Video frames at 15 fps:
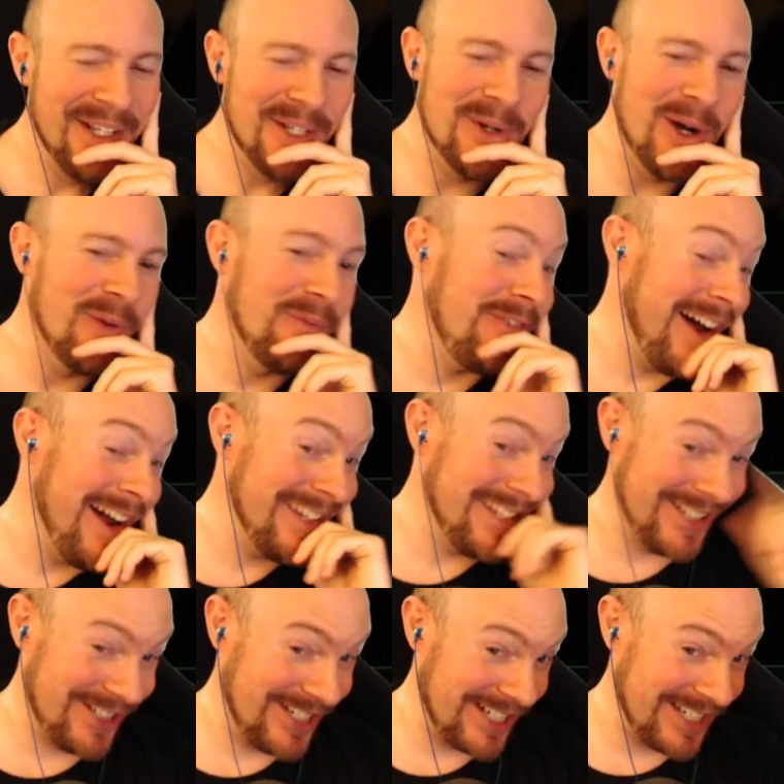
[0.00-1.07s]
you won't find
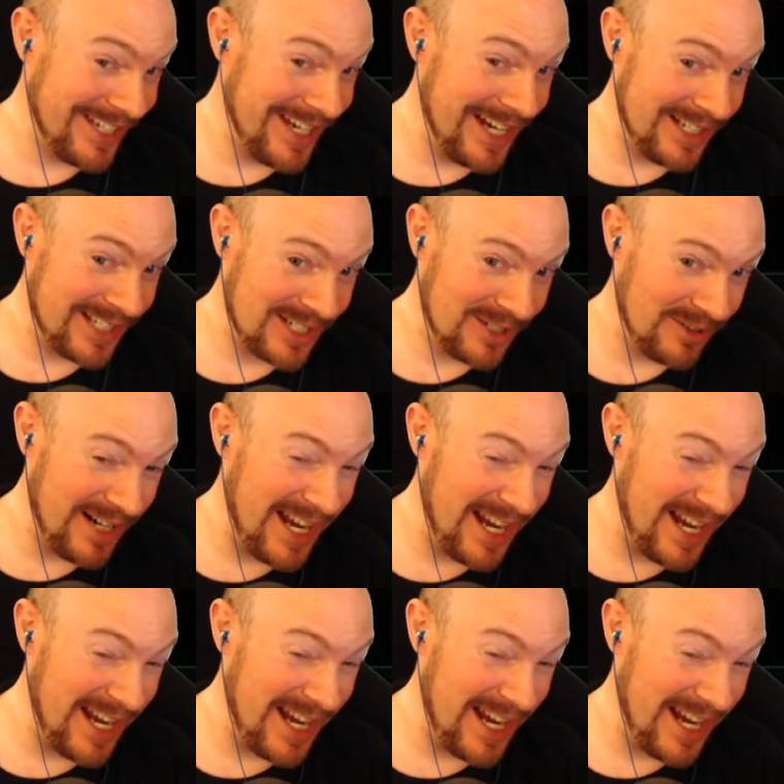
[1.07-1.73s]
this just in any store,